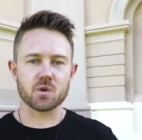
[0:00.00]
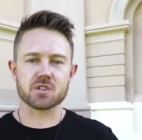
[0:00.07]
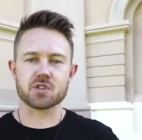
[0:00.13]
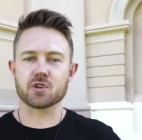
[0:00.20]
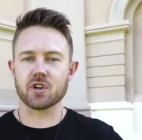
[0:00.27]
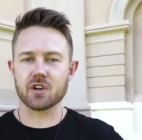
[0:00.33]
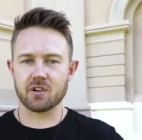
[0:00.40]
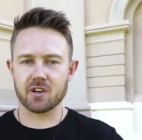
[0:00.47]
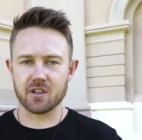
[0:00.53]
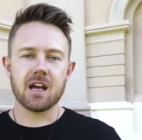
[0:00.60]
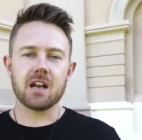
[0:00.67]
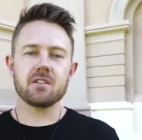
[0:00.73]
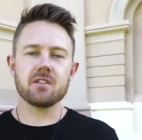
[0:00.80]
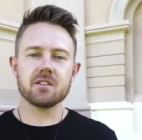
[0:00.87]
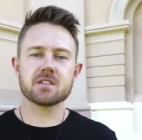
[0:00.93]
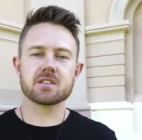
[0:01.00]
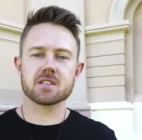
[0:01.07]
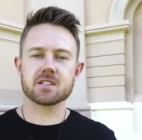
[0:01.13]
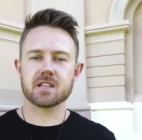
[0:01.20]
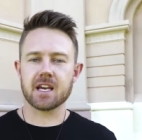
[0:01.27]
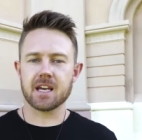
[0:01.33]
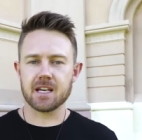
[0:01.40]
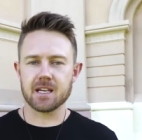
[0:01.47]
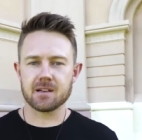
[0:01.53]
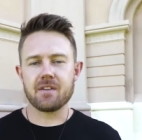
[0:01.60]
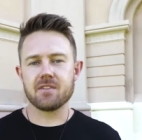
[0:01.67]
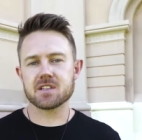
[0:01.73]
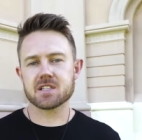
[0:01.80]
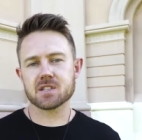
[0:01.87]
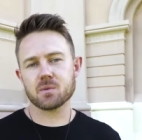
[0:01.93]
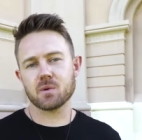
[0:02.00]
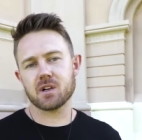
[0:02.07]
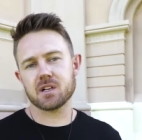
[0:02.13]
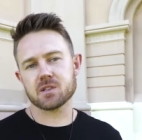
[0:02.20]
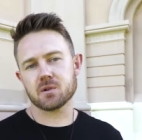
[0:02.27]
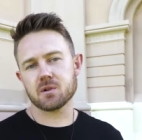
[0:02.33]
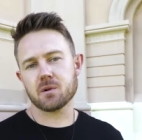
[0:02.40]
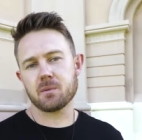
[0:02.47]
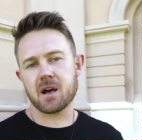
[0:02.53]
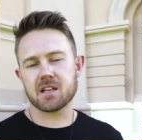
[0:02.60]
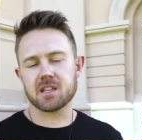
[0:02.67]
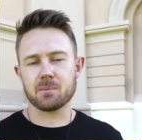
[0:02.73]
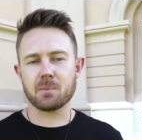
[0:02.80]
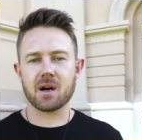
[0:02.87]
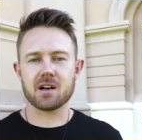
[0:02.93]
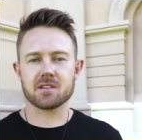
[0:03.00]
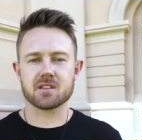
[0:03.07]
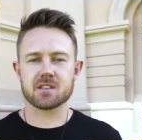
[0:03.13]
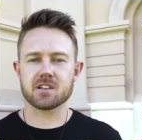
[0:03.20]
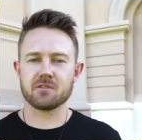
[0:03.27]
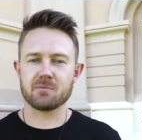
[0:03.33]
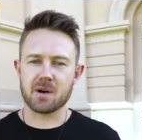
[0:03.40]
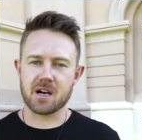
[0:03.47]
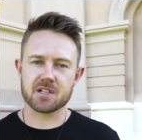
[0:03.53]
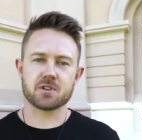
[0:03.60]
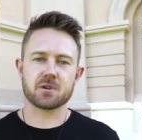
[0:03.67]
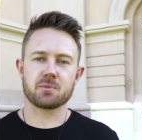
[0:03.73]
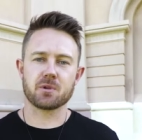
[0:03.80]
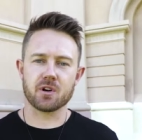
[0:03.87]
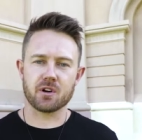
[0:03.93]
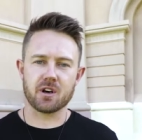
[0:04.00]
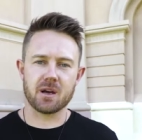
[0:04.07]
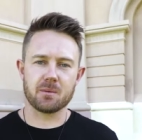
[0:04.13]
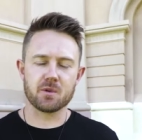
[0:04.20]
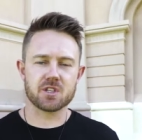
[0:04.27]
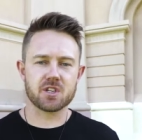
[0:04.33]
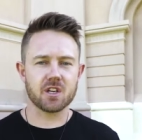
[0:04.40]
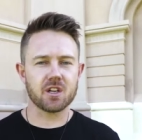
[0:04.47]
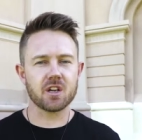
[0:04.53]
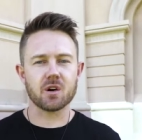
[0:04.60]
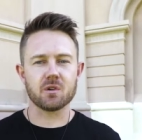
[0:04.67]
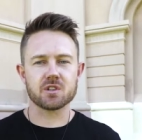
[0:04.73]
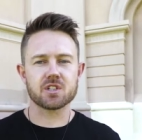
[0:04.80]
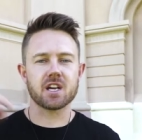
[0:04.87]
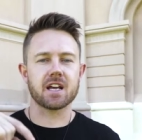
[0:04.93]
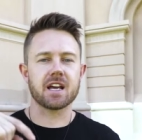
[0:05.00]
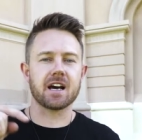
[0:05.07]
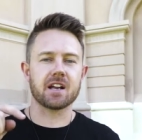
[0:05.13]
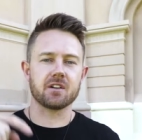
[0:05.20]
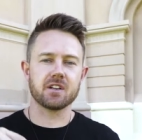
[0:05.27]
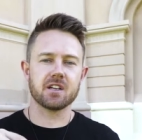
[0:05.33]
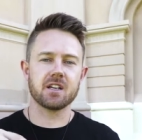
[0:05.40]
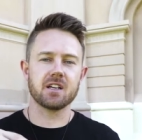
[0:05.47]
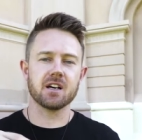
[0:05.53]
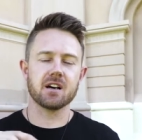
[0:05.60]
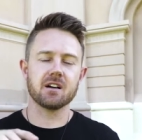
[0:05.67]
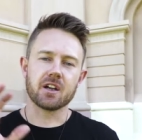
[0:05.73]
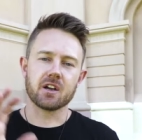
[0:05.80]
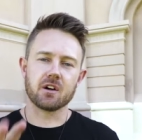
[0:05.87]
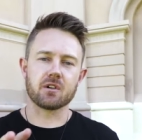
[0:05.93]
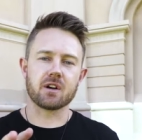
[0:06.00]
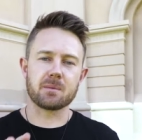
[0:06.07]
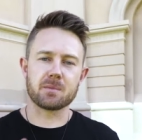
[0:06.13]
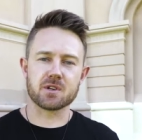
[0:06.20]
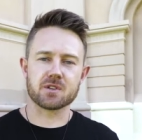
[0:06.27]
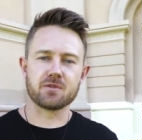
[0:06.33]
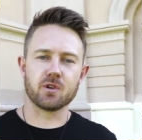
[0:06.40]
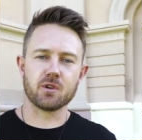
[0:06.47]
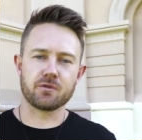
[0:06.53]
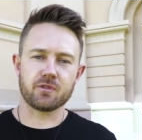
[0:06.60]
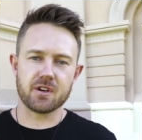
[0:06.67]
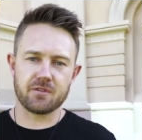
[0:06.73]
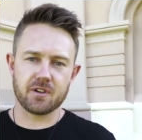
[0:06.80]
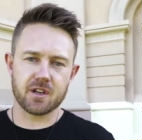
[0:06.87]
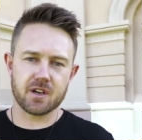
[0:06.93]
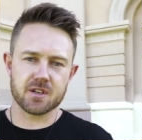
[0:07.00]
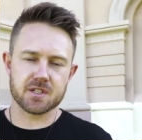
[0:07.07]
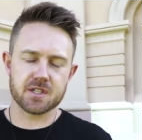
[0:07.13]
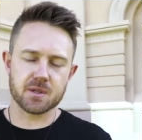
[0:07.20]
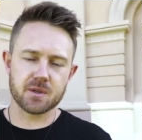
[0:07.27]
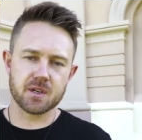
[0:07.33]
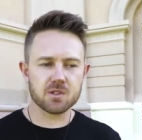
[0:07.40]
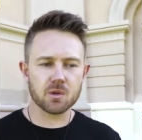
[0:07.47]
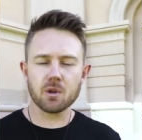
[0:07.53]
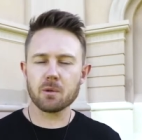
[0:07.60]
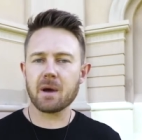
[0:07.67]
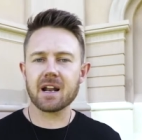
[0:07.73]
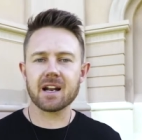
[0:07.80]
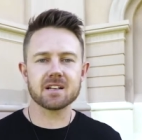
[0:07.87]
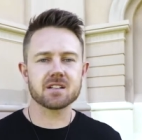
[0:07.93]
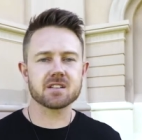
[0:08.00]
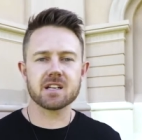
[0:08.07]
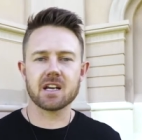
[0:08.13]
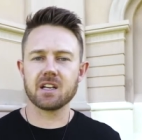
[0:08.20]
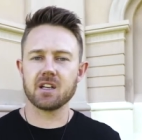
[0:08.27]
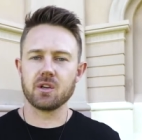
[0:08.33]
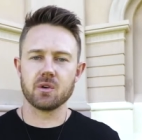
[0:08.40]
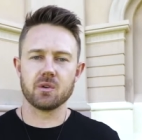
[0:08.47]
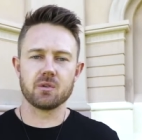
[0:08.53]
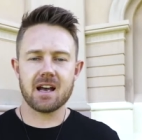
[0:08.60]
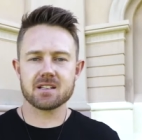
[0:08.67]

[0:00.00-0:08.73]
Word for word: what's triggering you. And I think this is the key. And this is what I talk about in the Path to Self-Mastery program, which you can go and check out on here and go and grab those four free videos to it. It's all about understanding you,